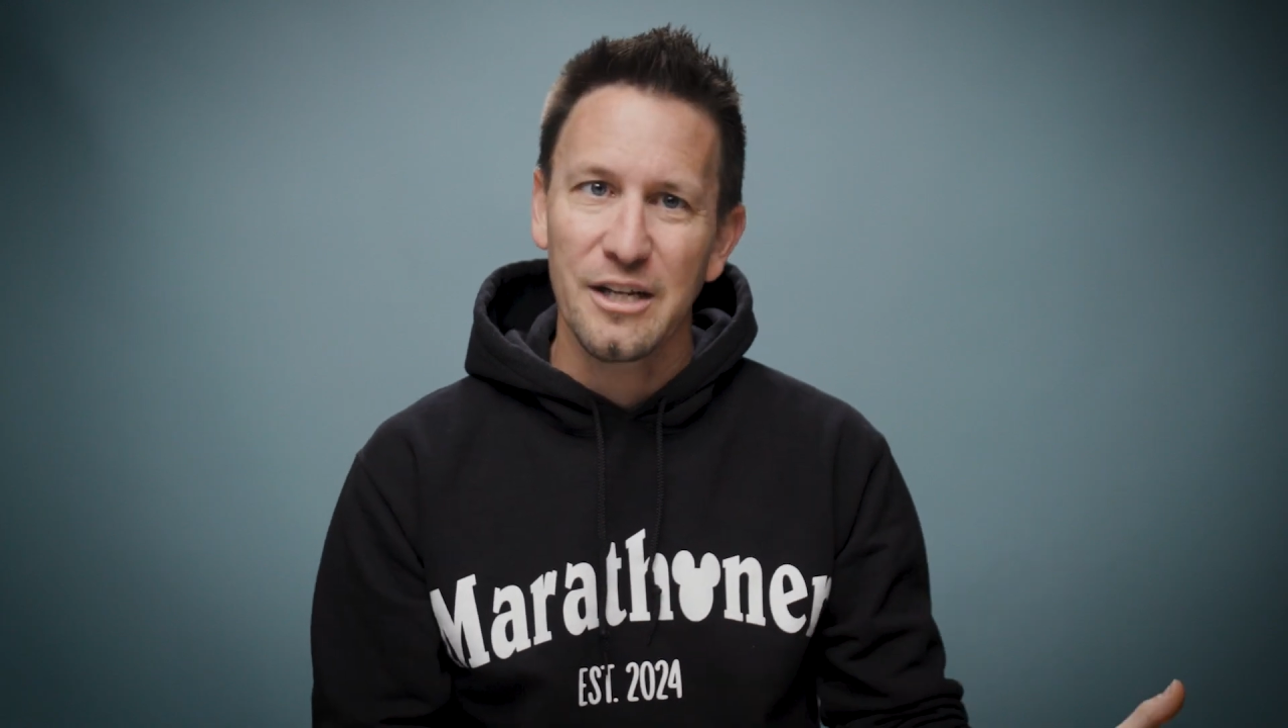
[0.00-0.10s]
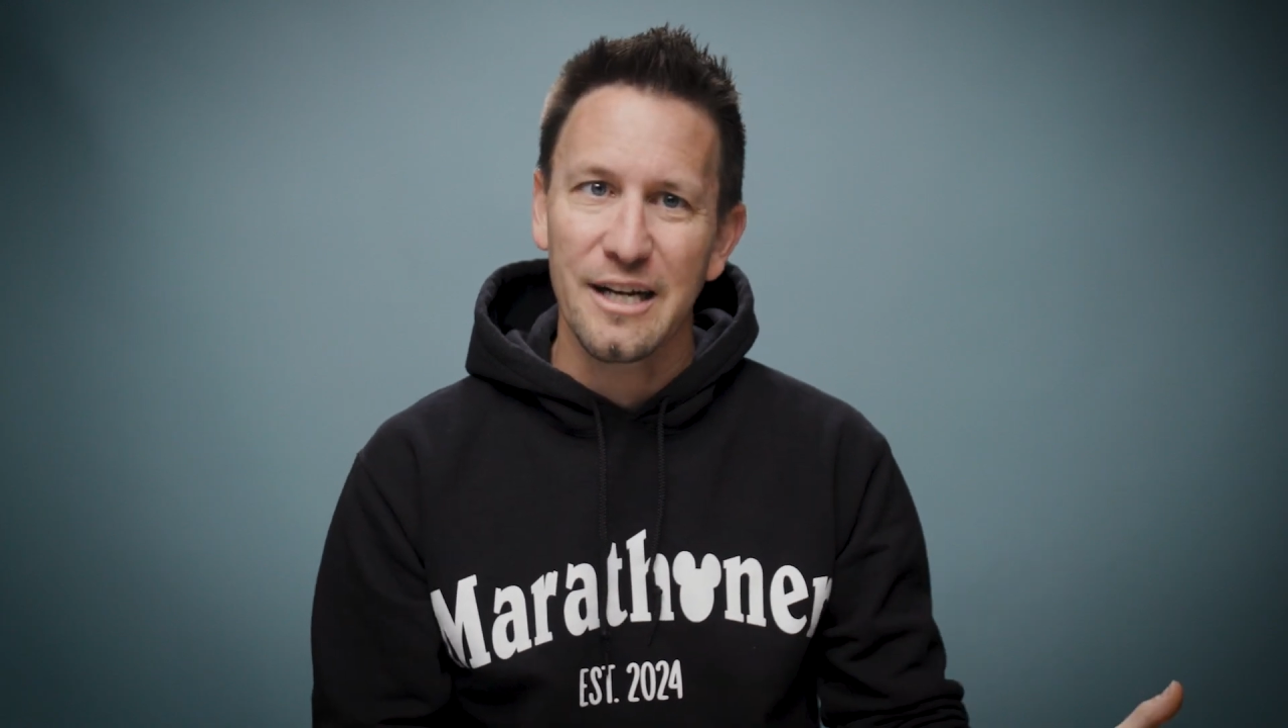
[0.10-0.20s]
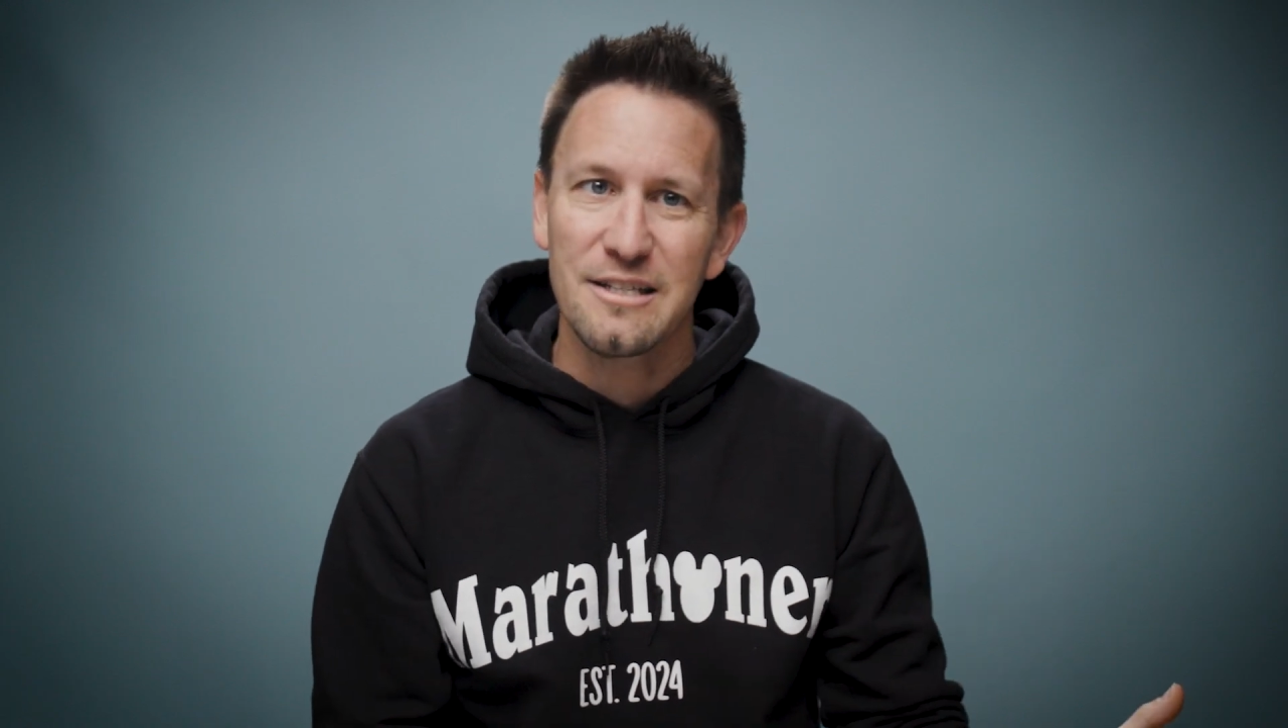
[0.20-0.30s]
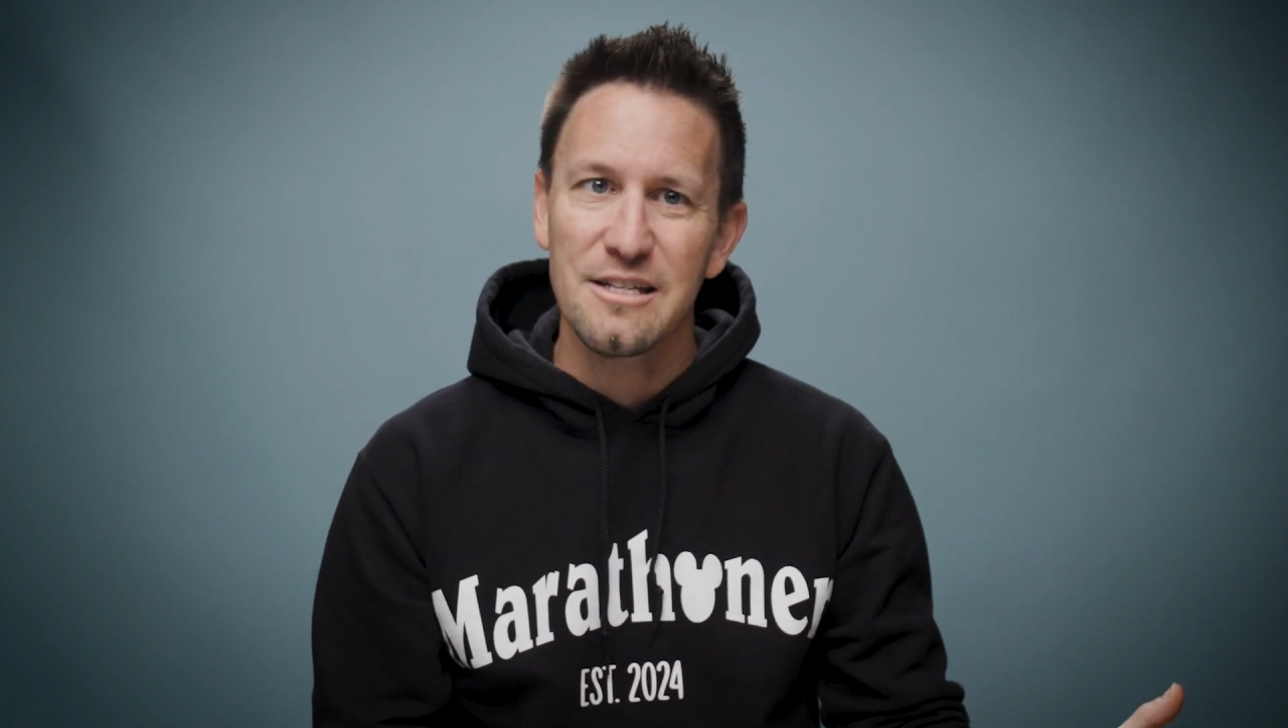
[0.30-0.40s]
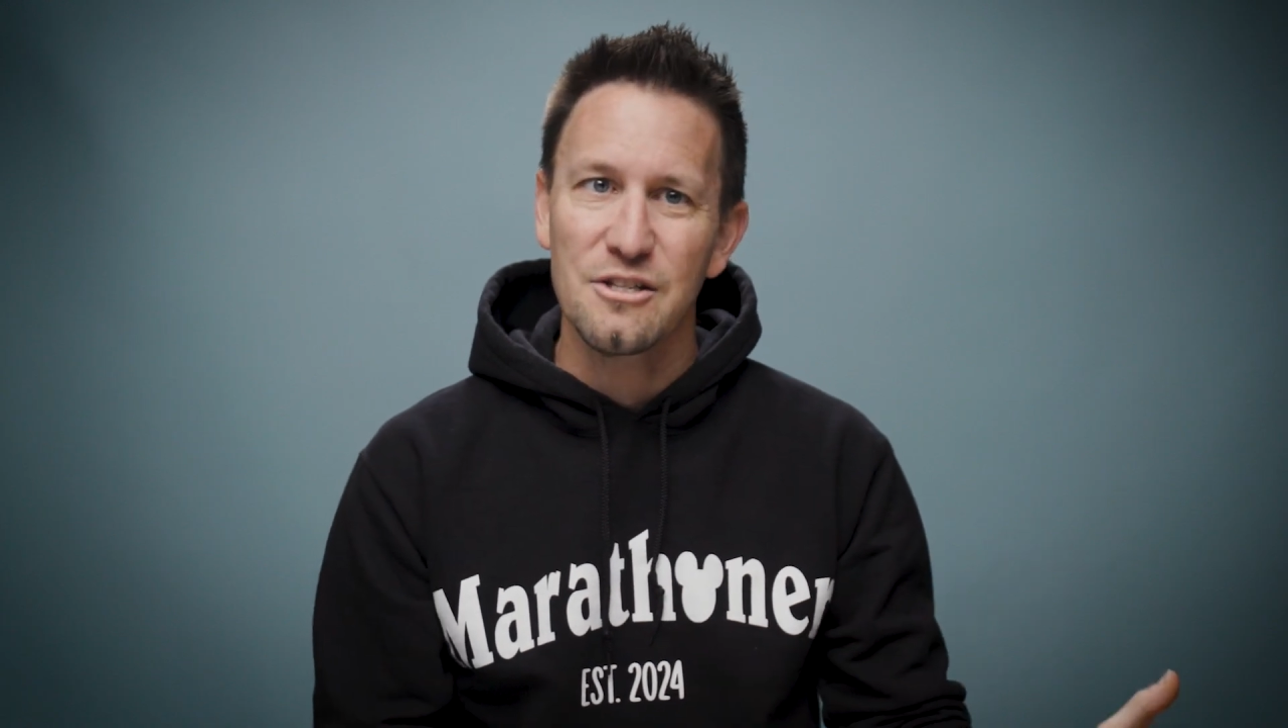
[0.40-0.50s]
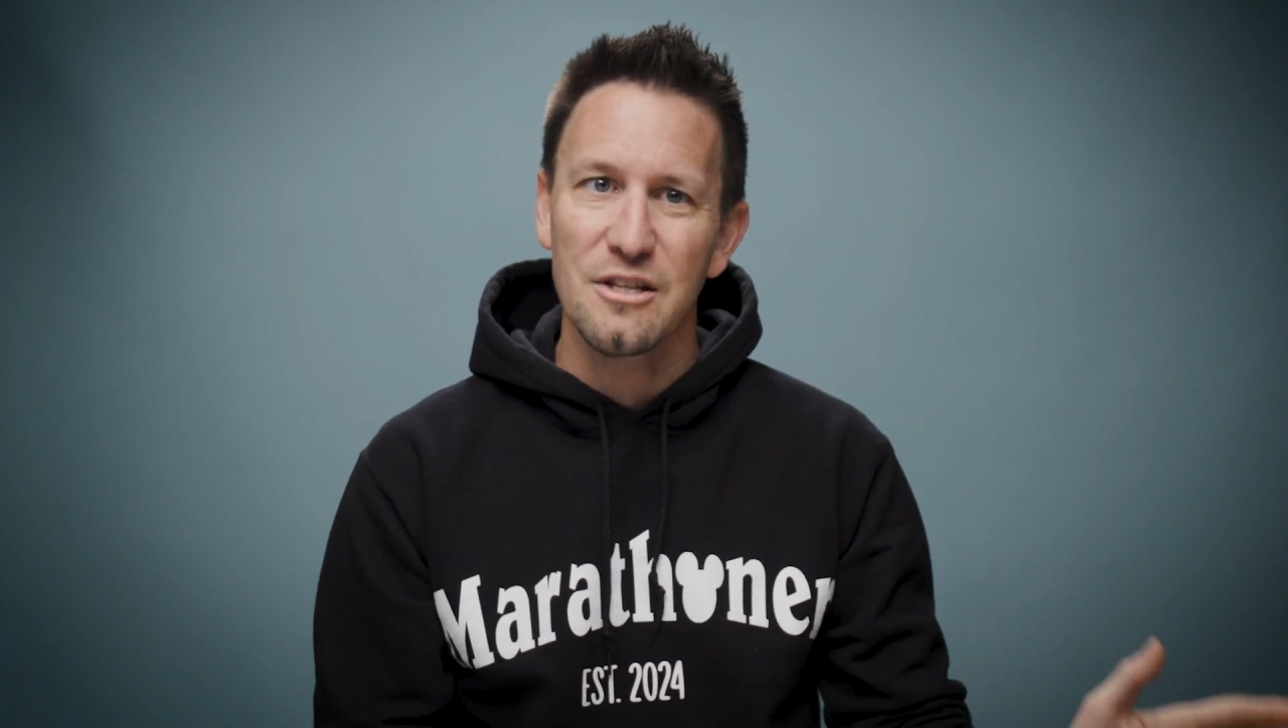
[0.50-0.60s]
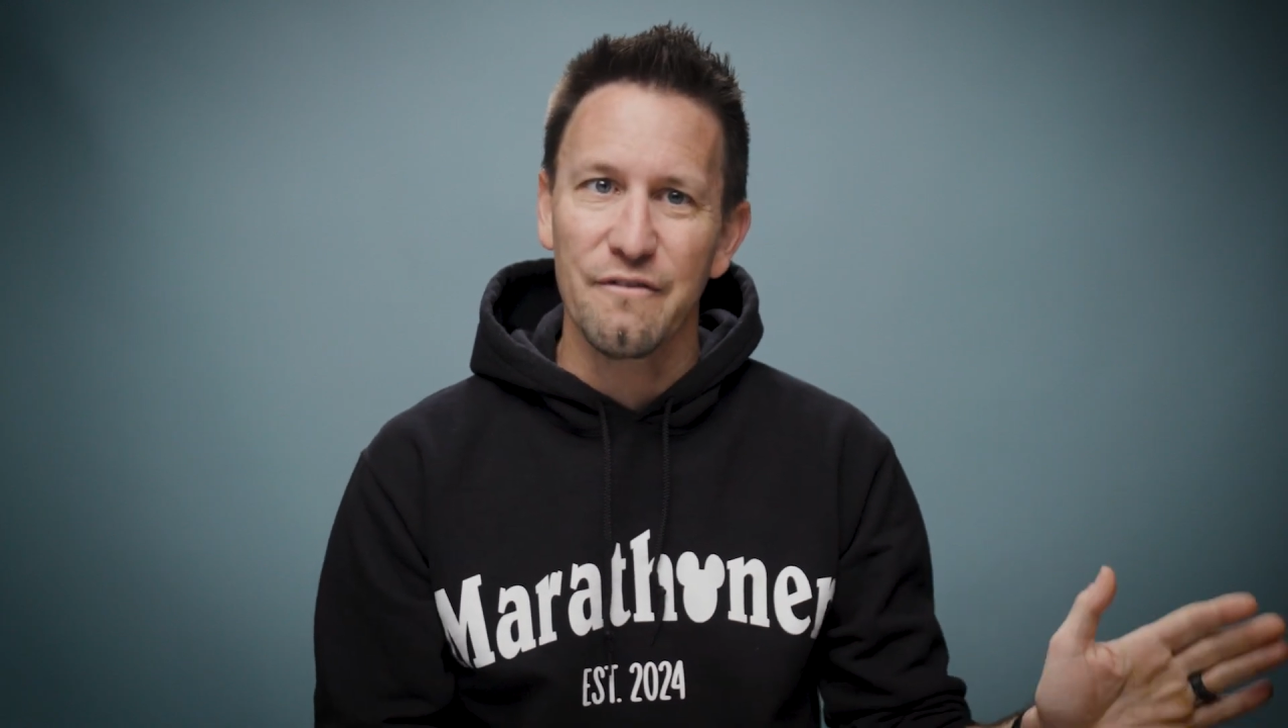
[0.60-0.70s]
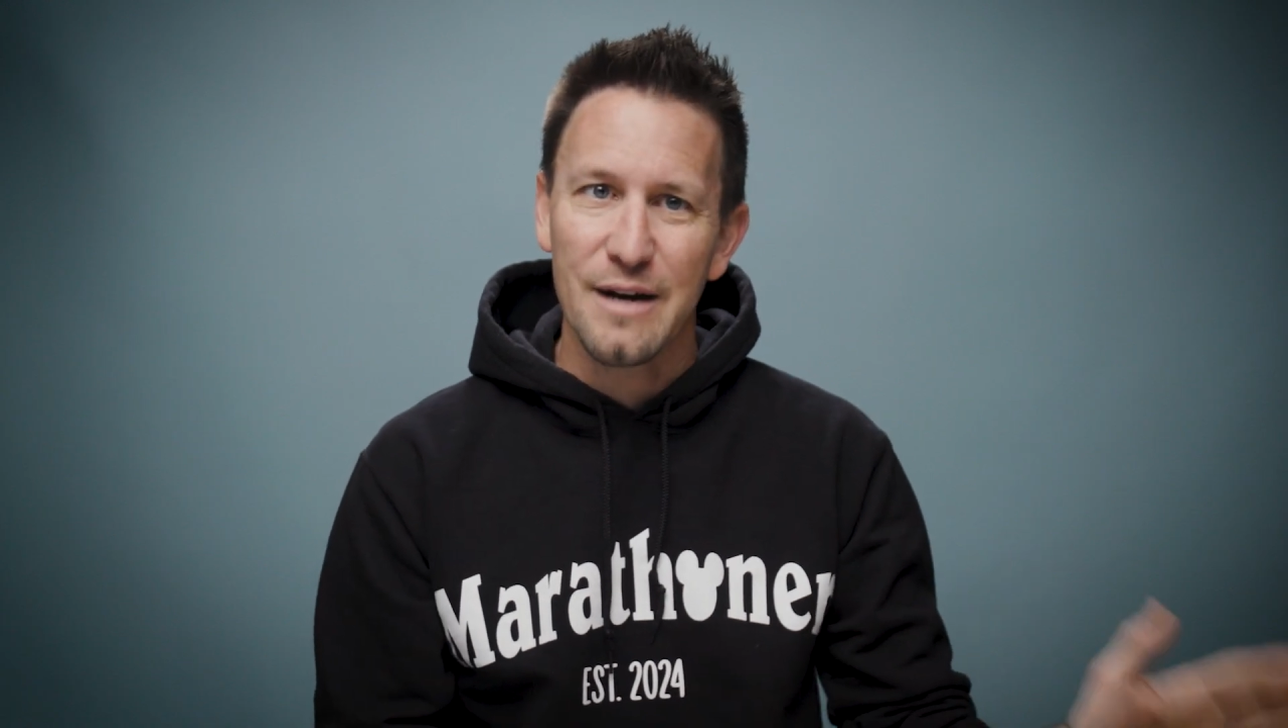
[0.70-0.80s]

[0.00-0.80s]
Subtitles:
connecting to the